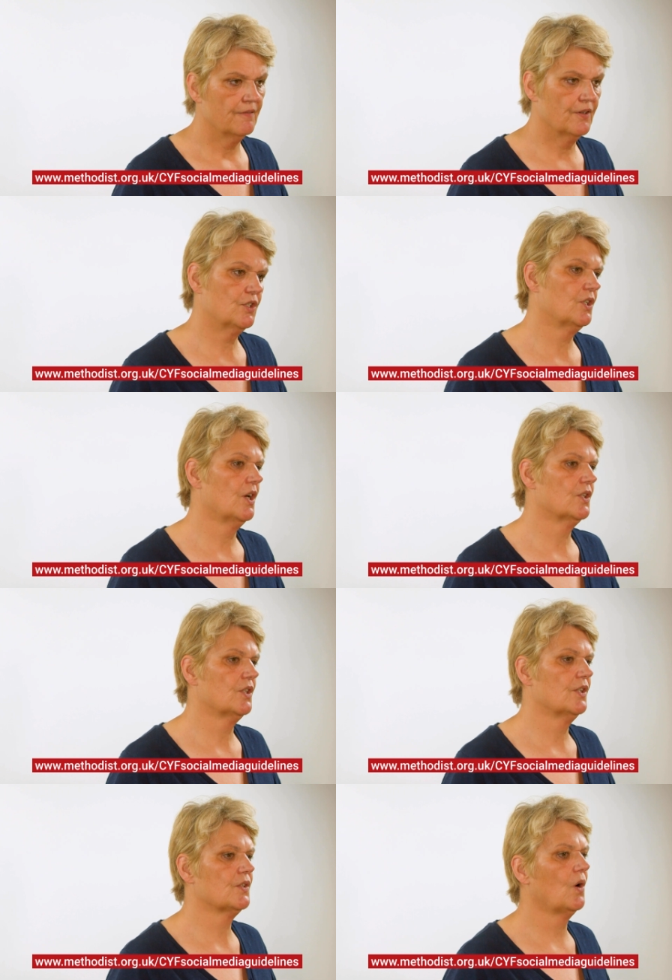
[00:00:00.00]
for
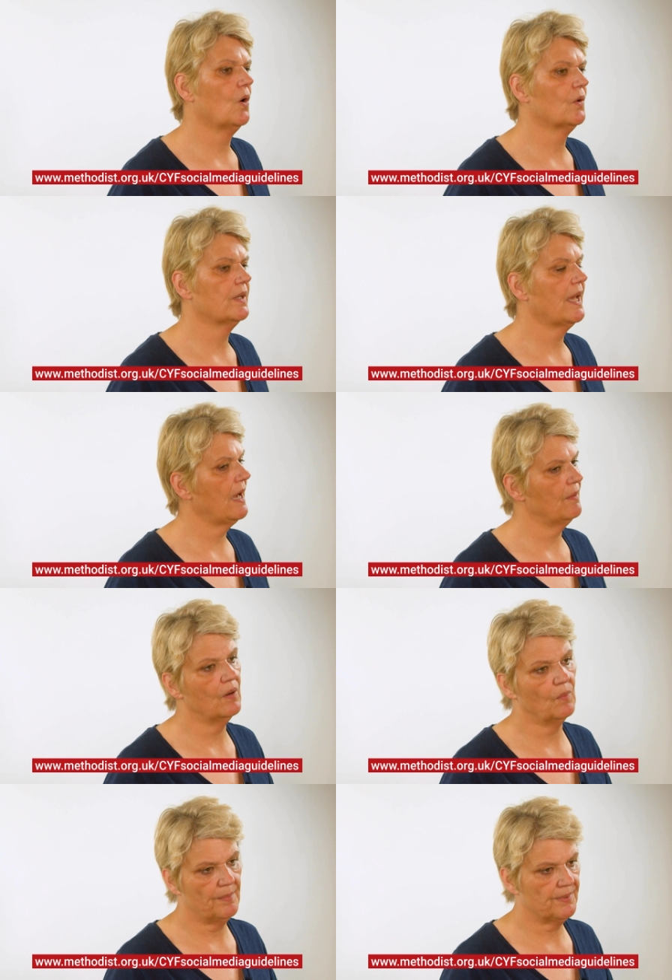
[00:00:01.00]
churches on
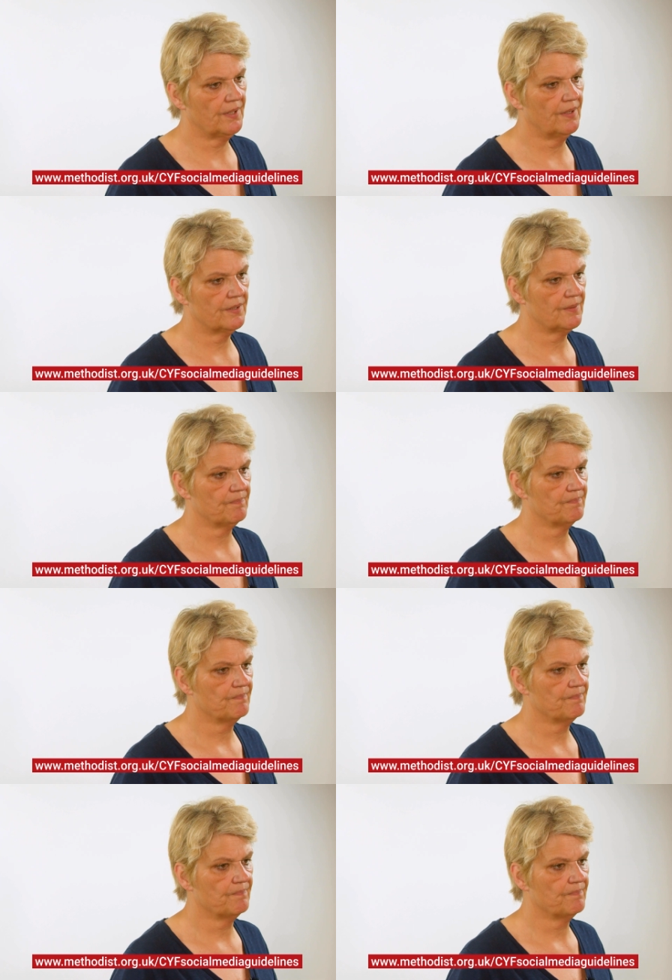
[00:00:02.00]
our website.